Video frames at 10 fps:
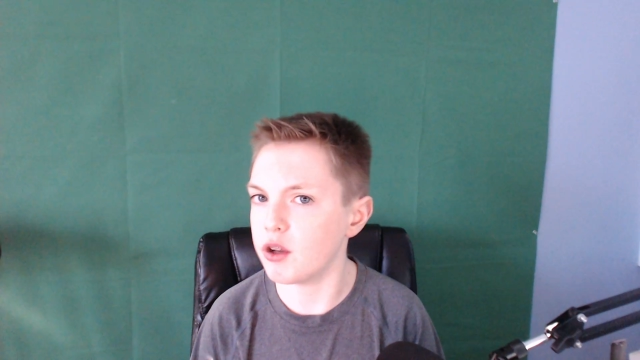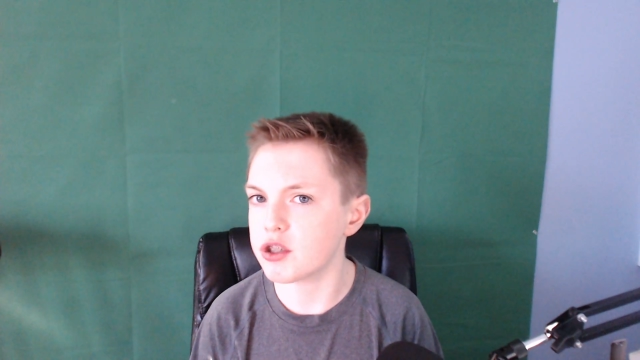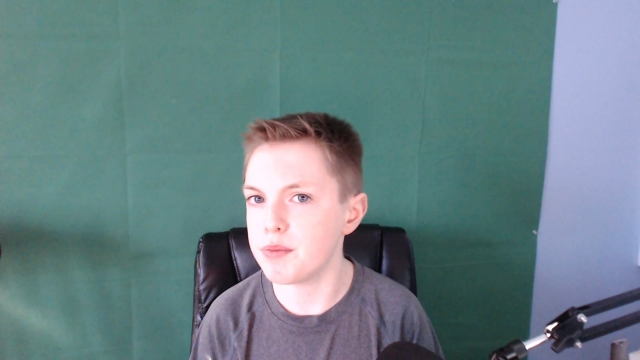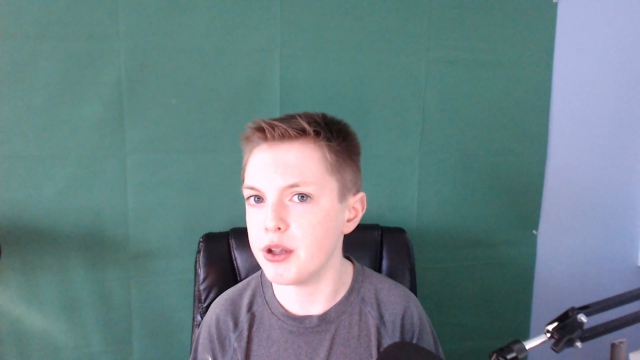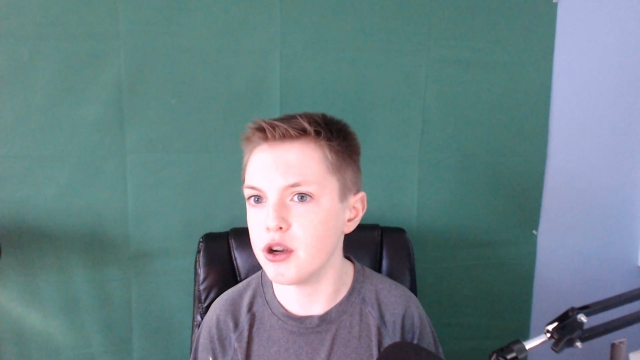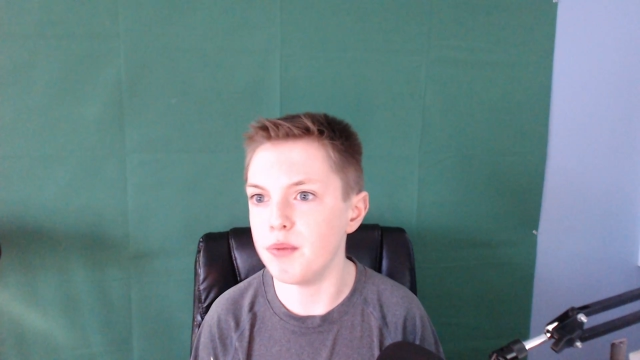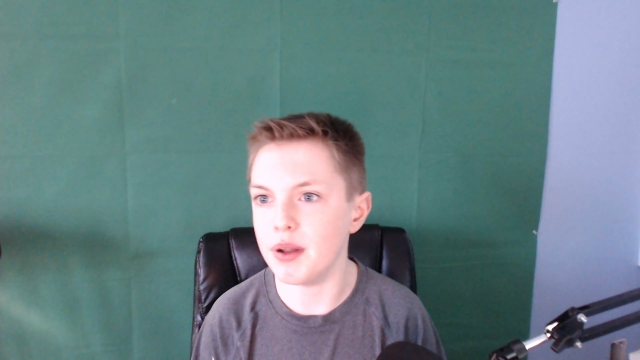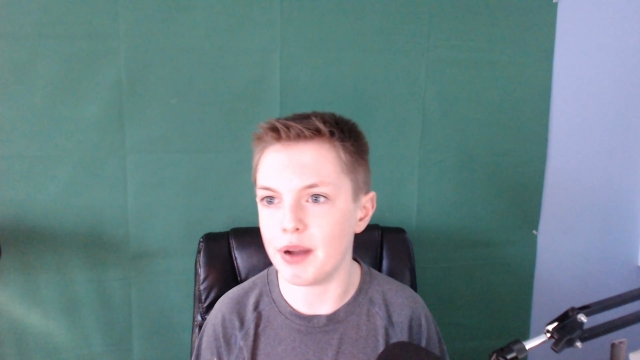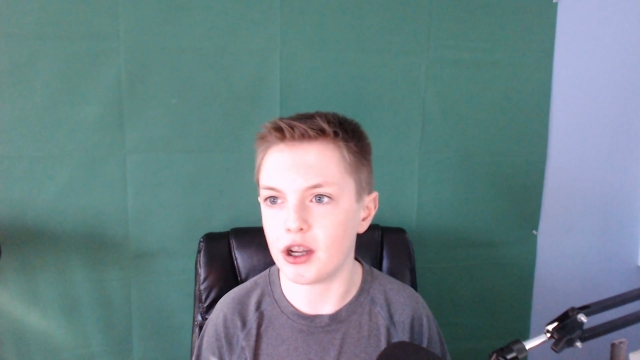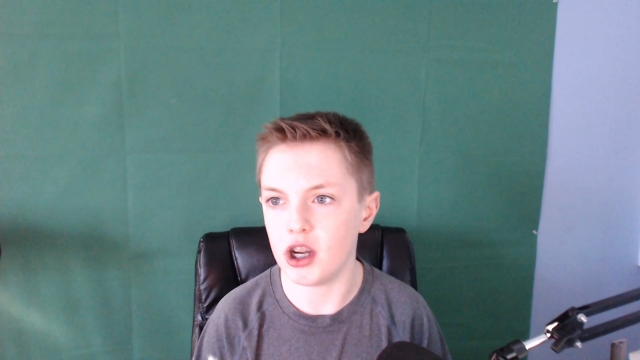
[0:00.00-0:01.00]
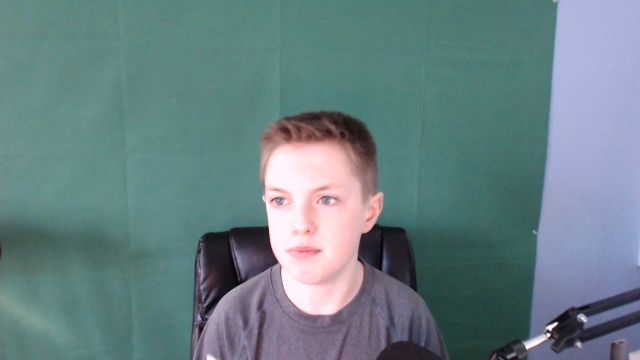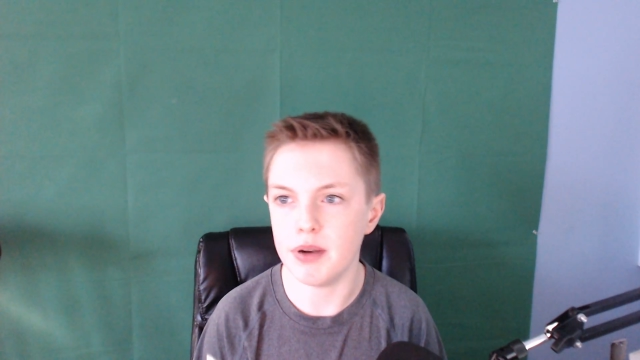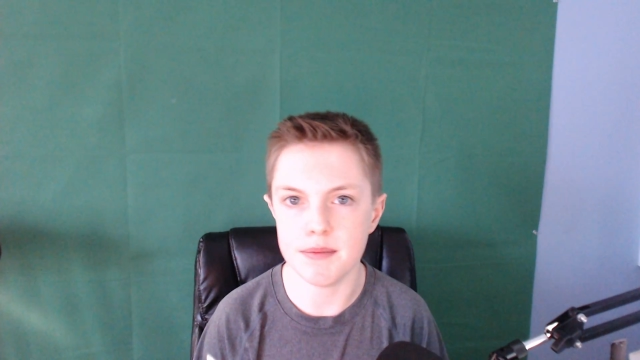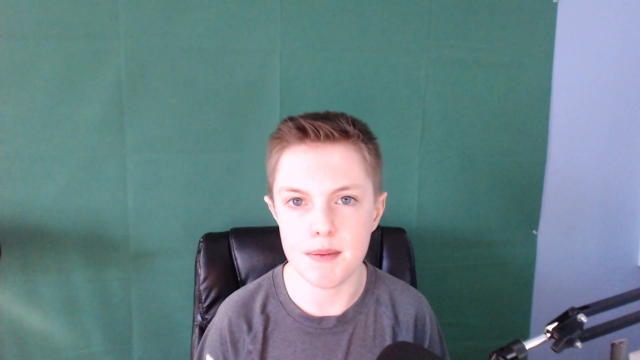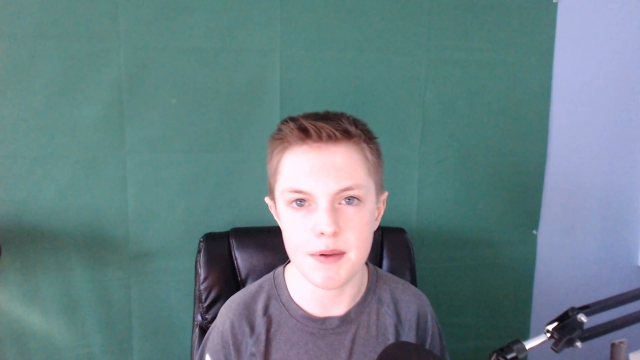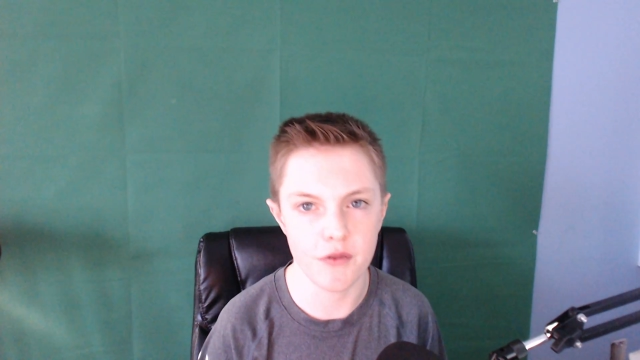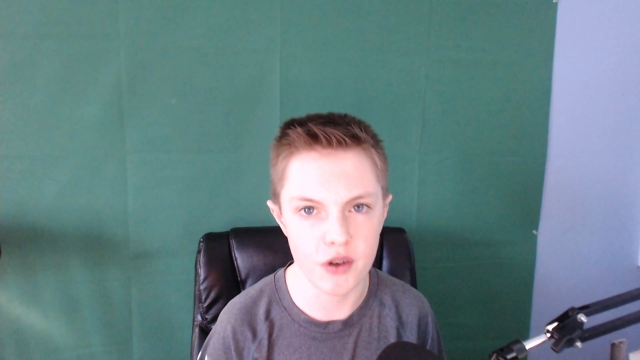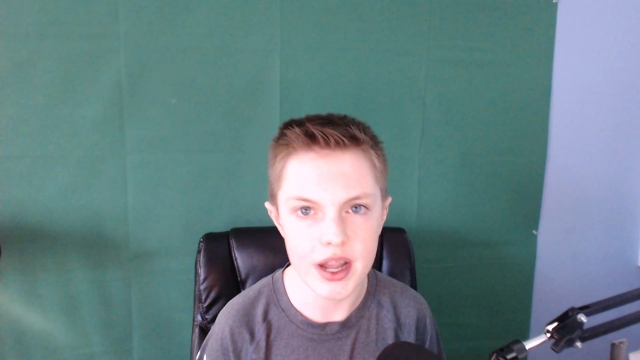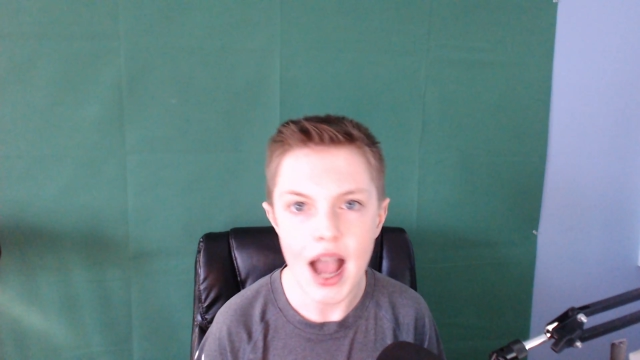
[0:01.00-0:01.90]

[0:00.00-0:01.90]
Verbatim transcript: computer, but it might cost money, it might be free.